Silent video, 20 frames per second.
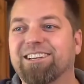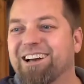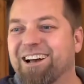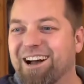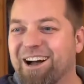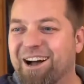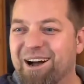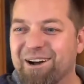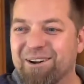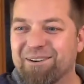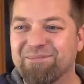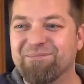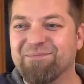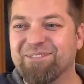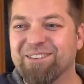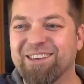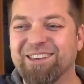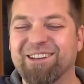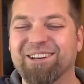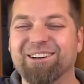
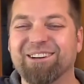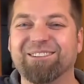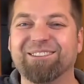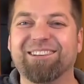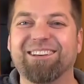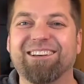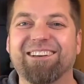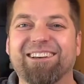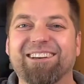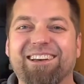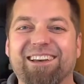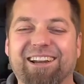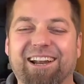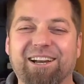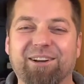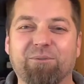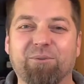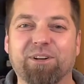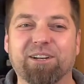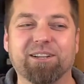And I
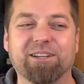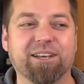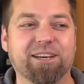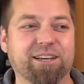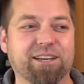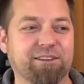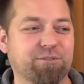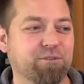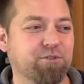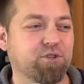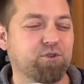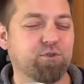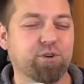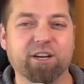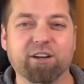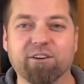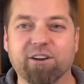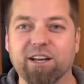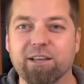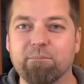don't want to like
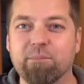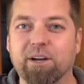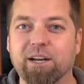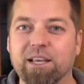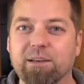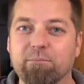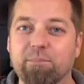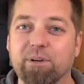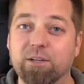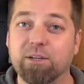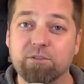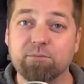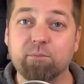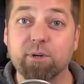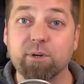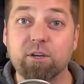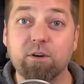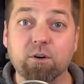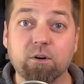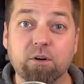trigger anybody, but it was
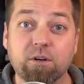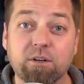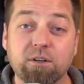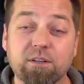pretty cool.